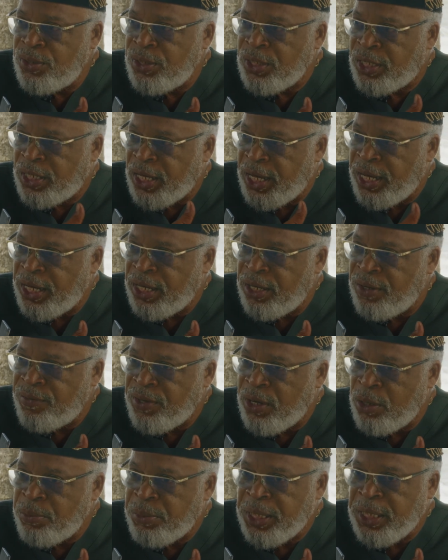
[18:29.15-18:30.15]
the king
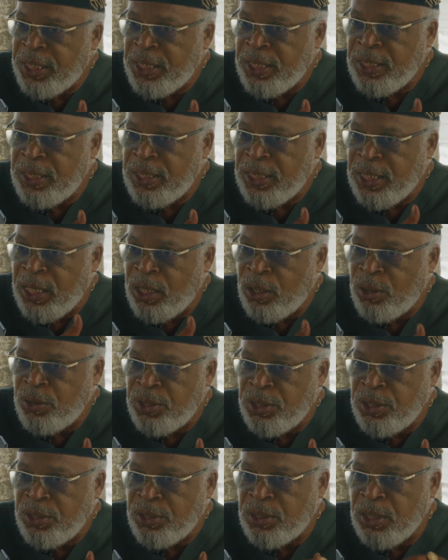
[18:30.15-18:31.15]
of Elmina, the
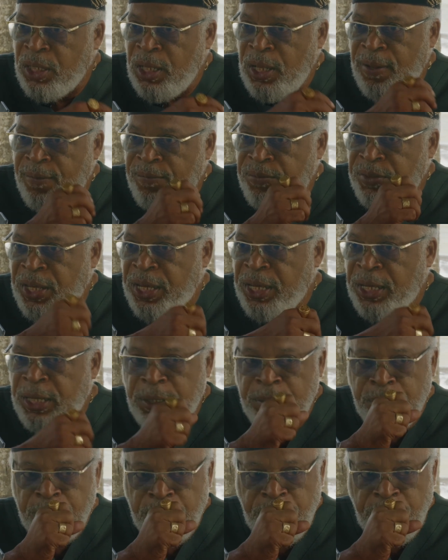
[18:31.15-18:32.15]
elders,
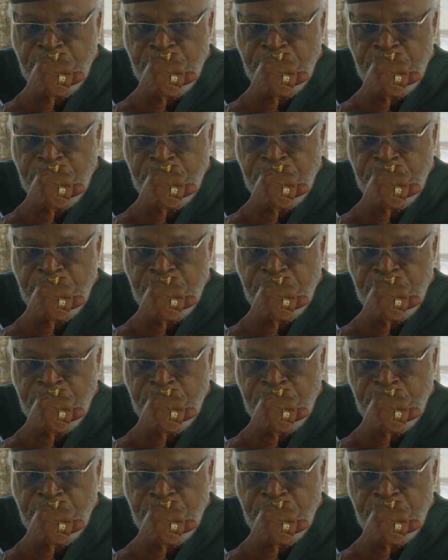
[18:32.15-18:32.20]
they